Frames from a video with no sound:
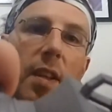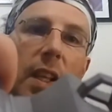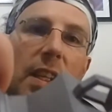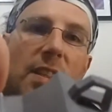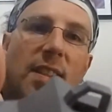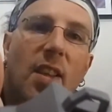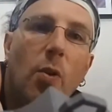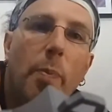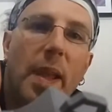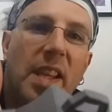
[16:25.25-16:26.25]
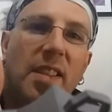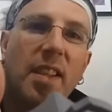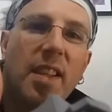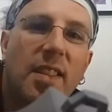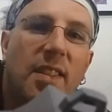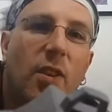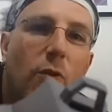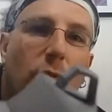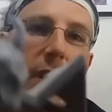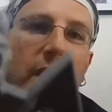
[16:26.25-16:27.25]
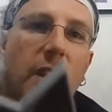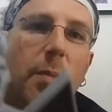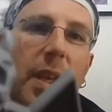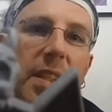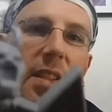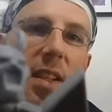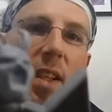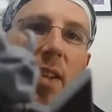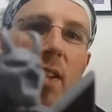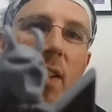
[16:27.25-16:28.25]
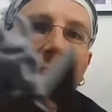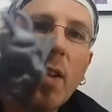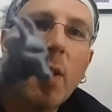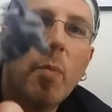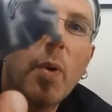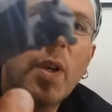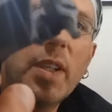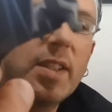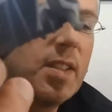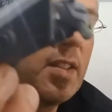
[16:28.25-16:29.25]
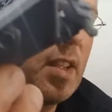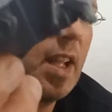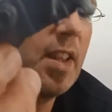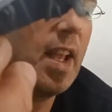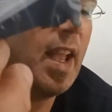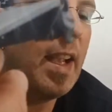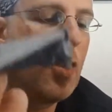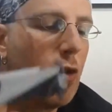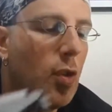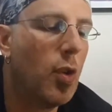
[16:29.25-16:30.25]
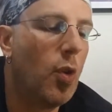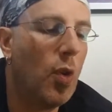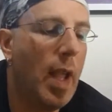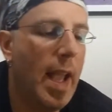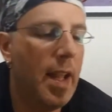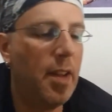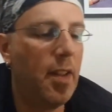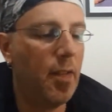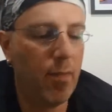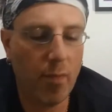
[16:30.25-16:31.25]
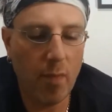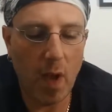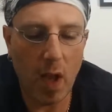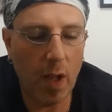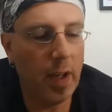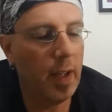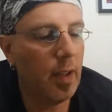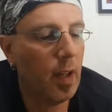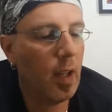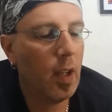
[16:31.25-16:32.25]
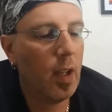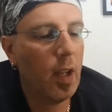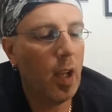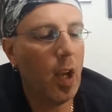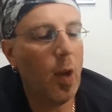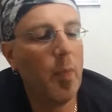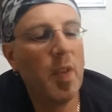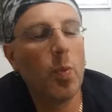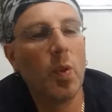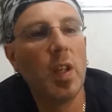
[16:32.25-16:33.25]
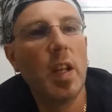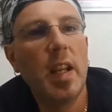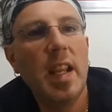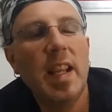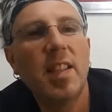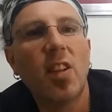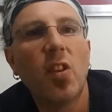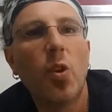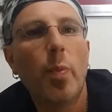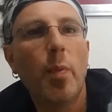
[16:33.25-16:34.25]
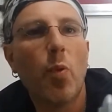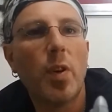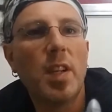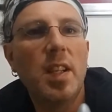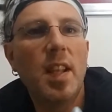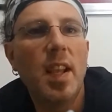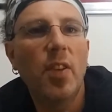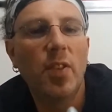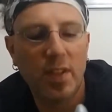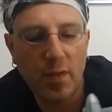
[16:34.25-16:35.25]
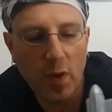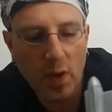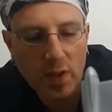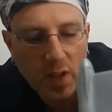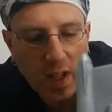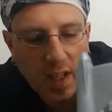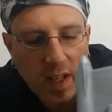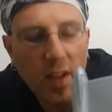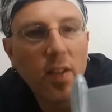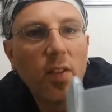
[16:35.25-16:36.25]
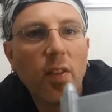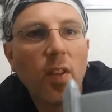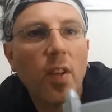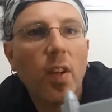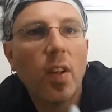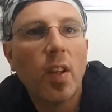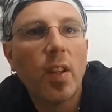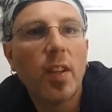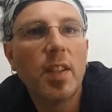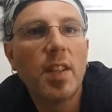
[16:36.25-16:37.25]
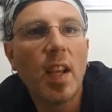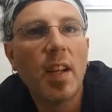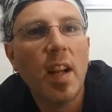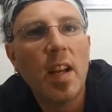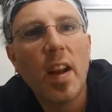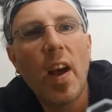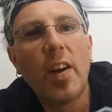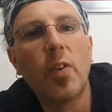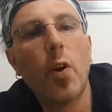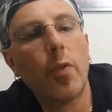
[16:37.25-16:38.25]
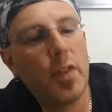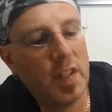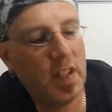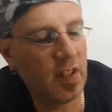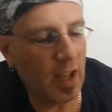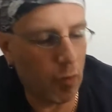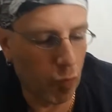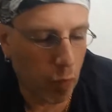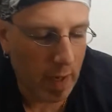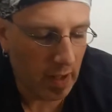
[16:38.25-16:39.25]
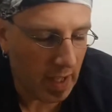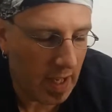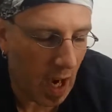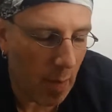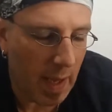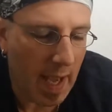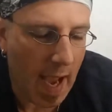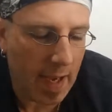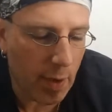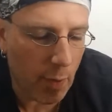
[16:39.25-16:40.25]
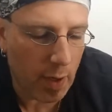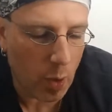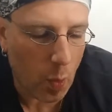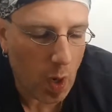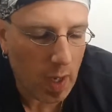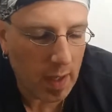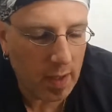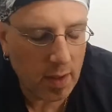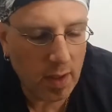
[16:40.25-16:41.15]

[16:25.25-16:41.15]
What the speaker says: like, it's still basic, it's still really basic, but it's got that extra little head on it. This one is a little bit more detailed as far as like inside. Now I don't know if this is like really comic accurate or what.